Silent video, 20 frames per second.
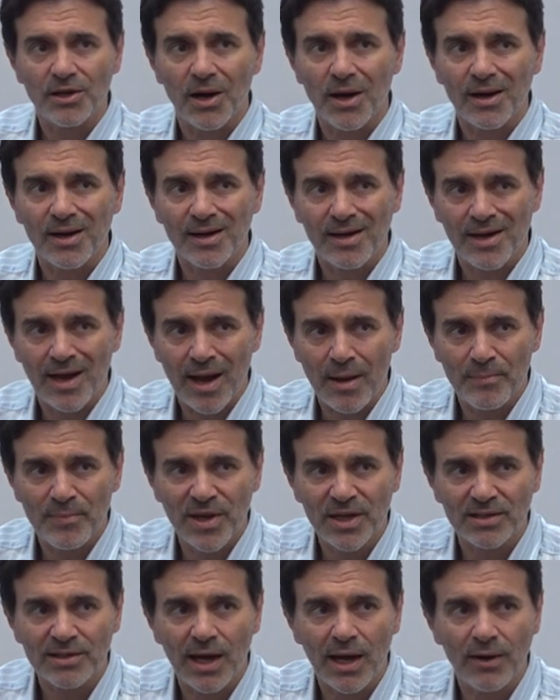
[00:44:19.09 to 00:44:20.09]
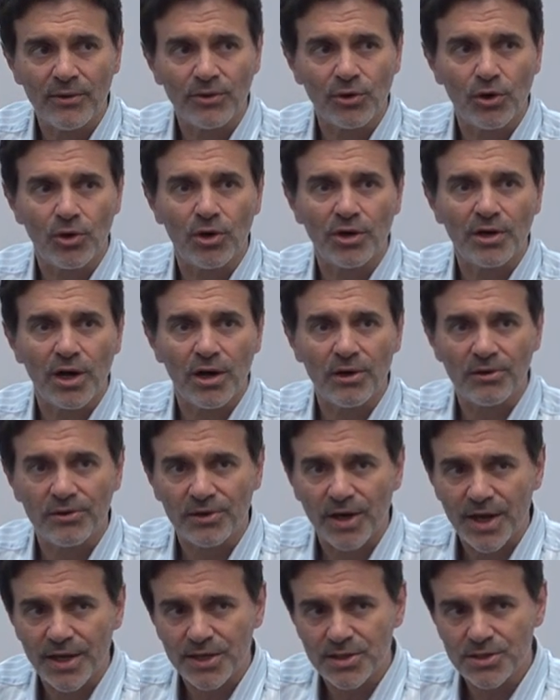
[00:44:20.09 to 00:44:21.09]
are clamping down on our
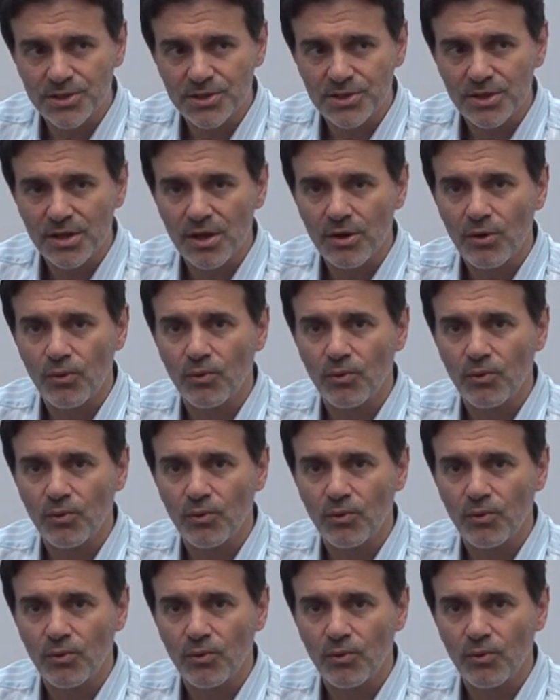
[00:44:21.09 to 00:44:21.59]
rights,